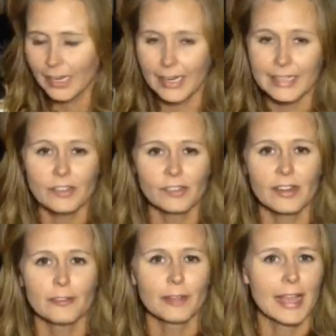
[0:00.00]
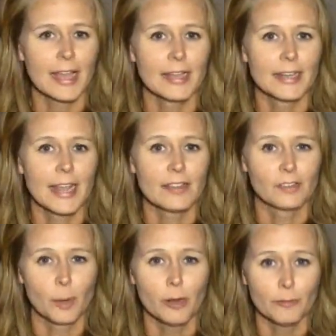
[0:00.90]
And he said if I had a
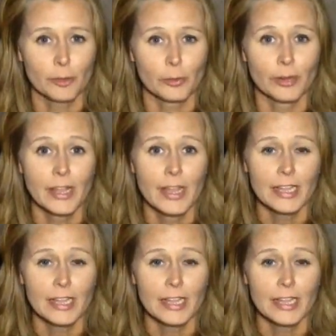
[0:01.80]
smartphone,